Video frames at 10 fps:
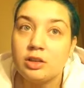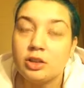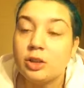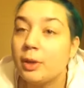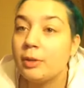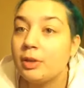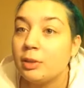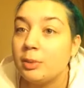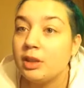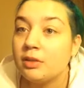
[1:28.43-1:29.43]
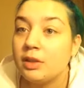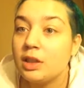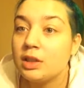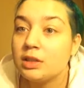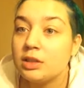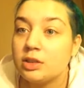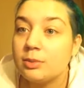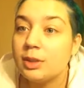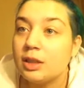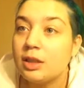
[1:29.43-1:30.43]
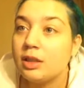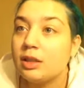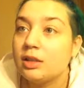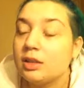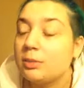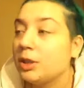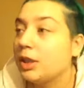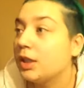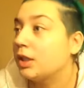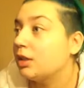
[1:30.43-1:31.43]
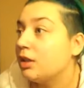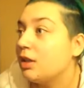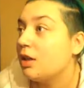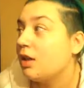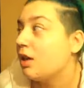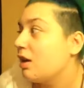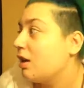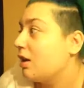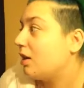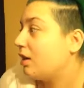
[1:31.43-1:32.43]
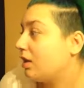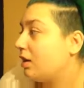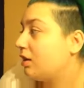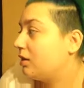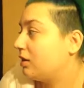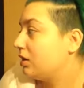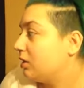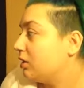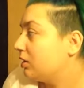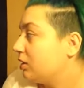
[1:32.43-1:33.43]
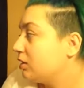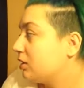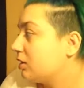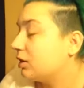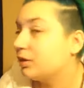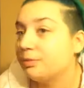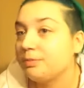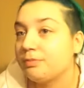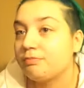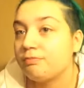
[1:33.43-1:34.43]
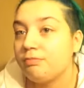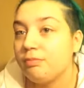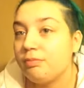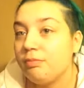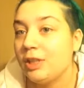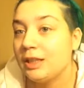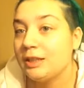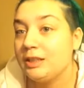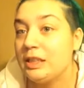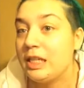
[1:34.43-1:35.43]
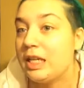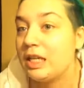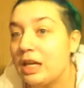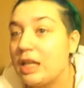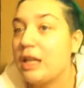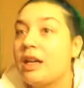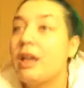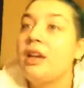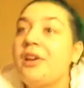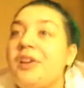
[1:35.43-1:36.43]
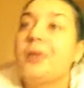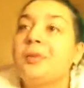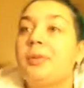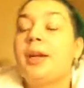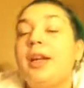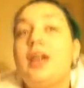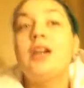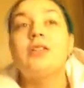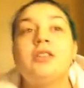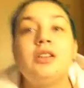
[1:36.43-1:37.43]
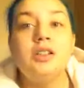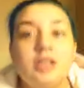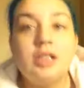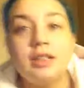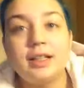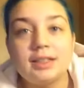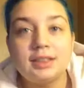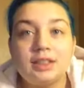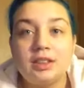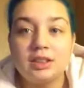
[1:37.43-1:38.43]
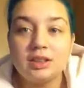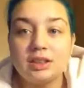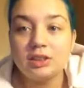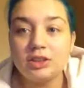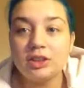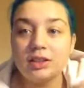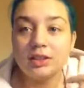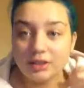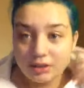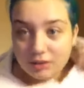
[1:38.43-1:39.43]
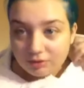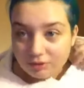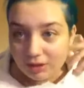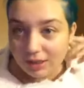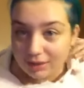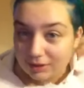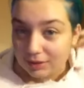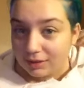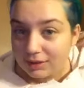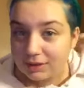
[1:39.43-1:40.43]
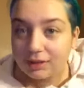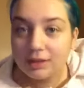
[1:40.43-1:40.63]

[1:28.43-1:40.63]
she might want to be in the vlogs, she might not. That's up to her. And, um, yeah, I am right now, like I said, just chilling, relaxing.